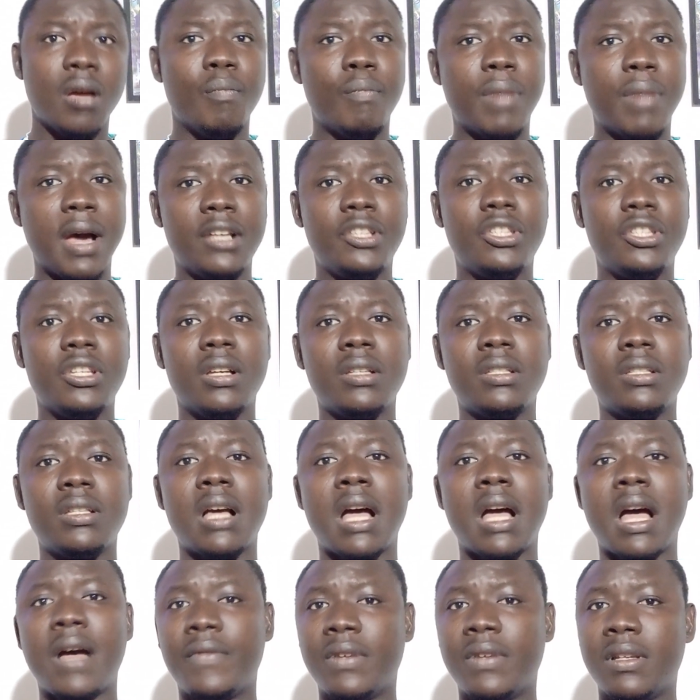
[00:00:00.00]
But Chelsea
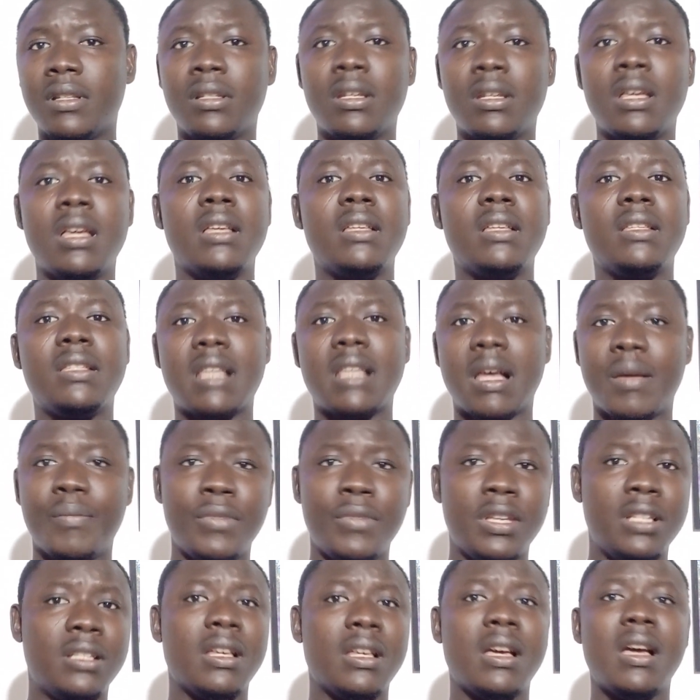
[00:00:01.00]
haven't
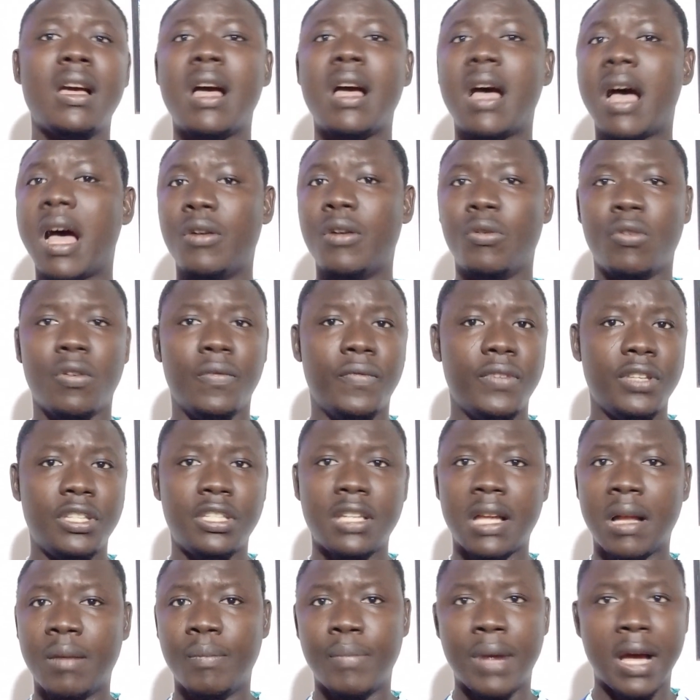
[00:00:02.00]
submit an
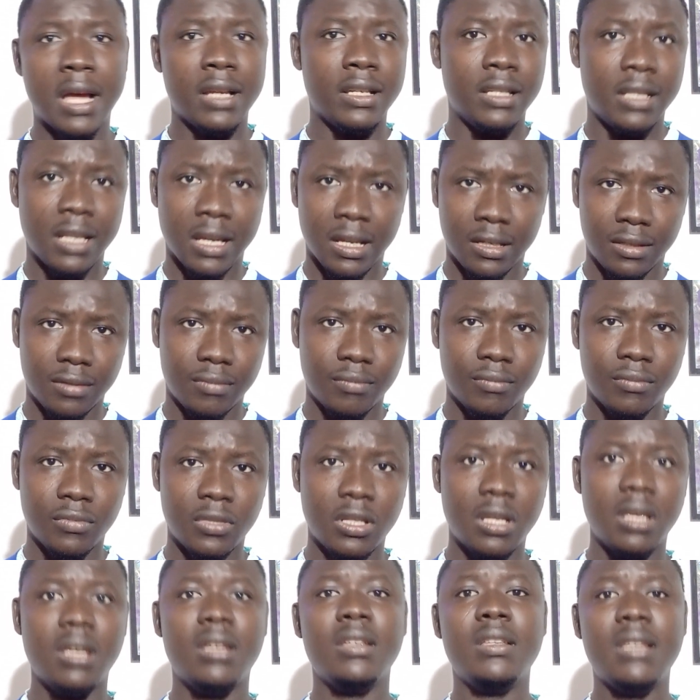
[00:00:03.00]
official bid yet.
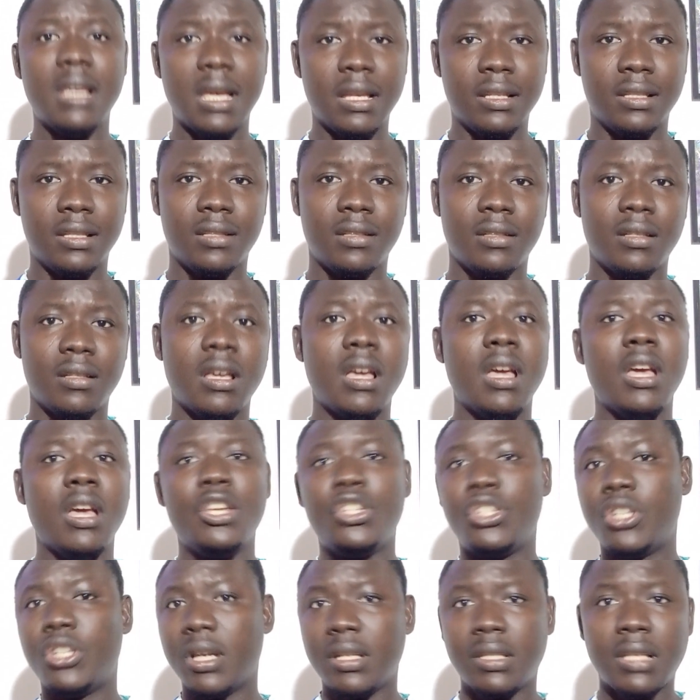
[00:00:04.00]
Yes,
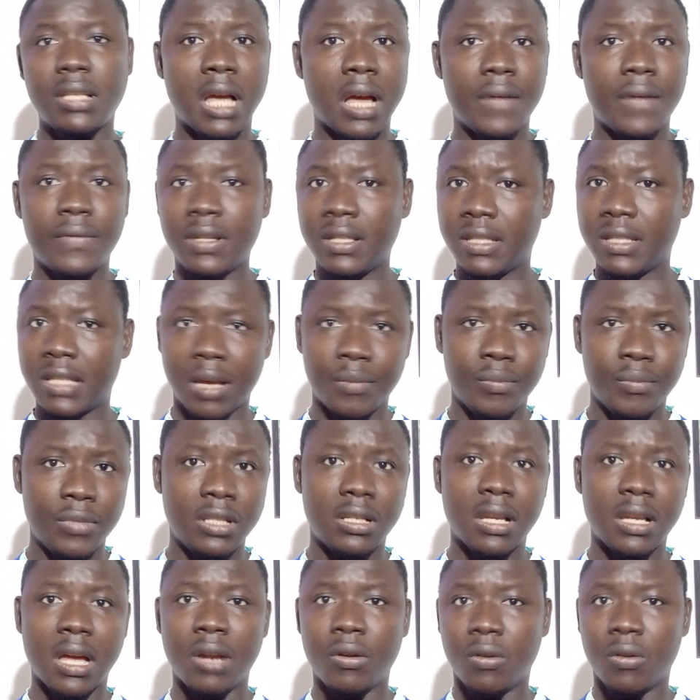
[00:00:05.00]
Chelsea haven't
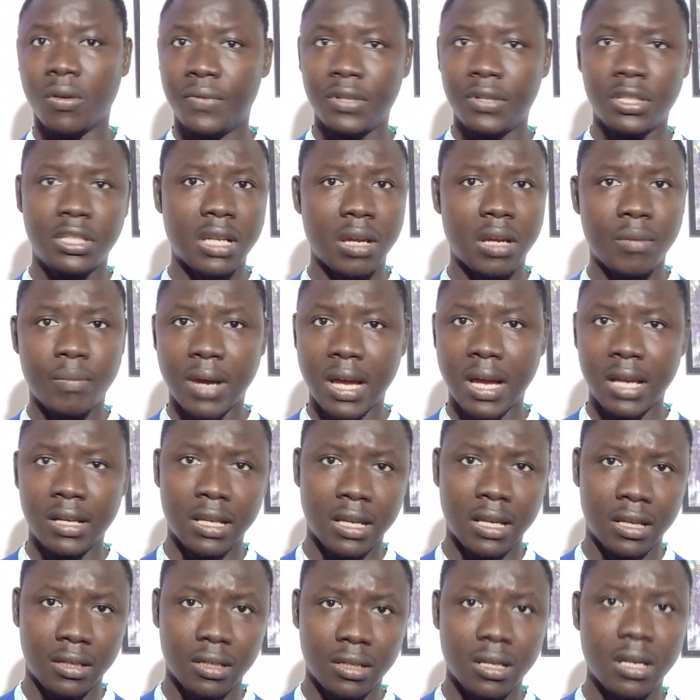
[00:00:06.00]
submit an official bid
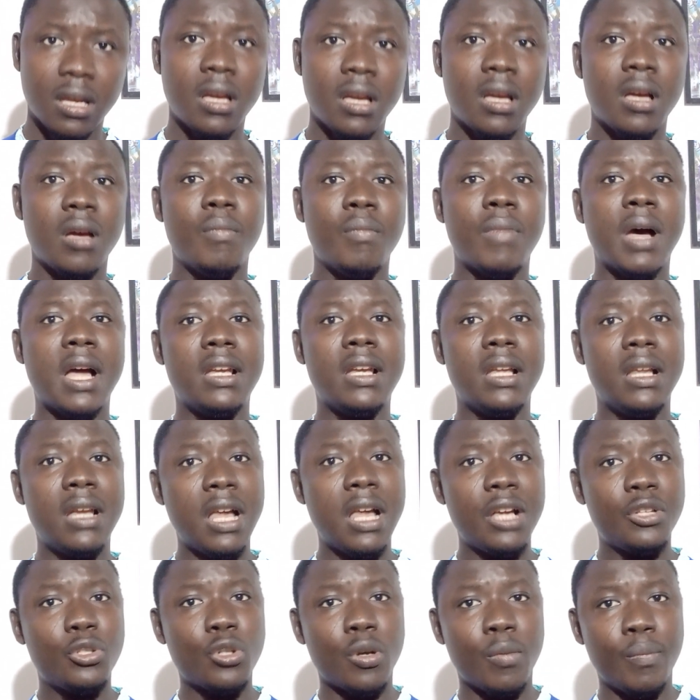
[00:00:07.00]
yet. But the
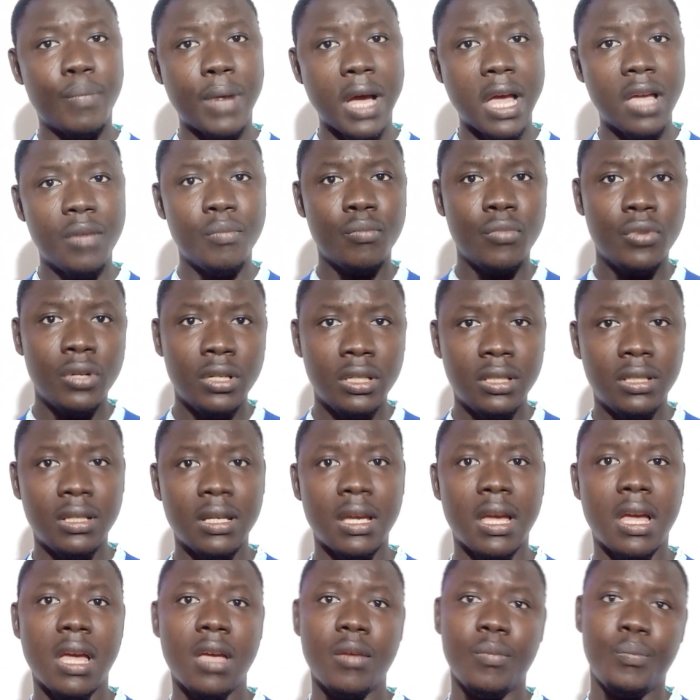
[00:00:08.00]
likes of Bayern Munich
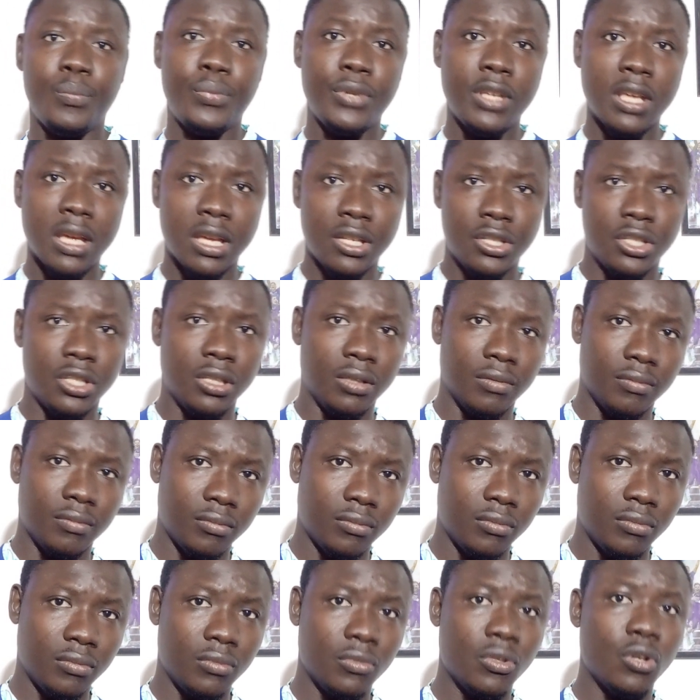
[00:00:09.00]
and PSG
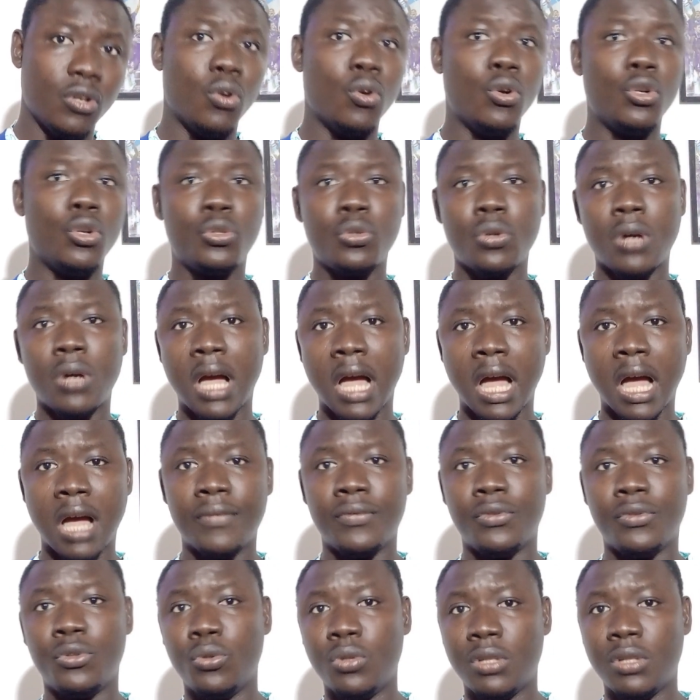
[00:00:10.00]
also
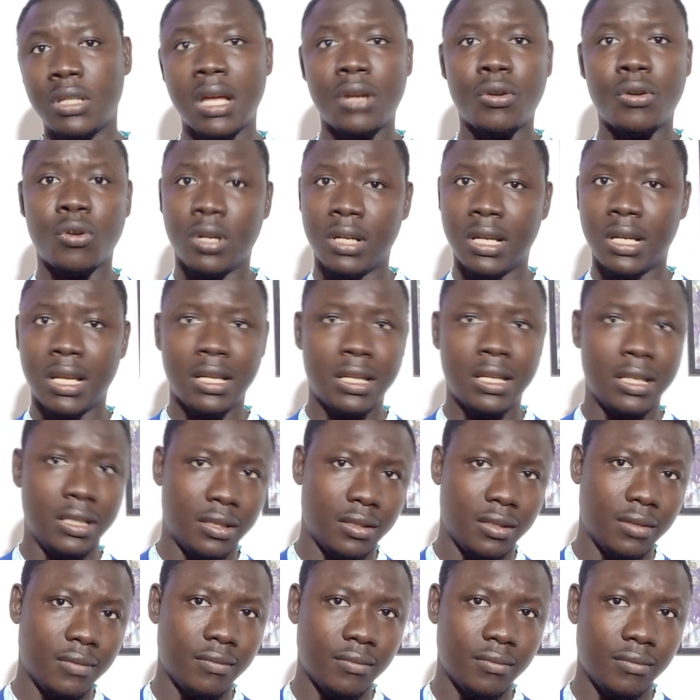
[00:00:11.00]
have Dusan on the
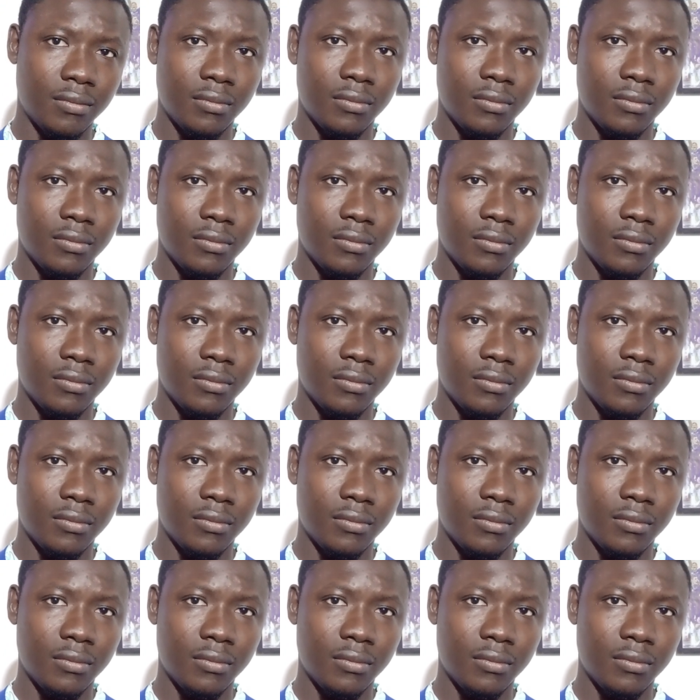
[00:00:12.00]
list.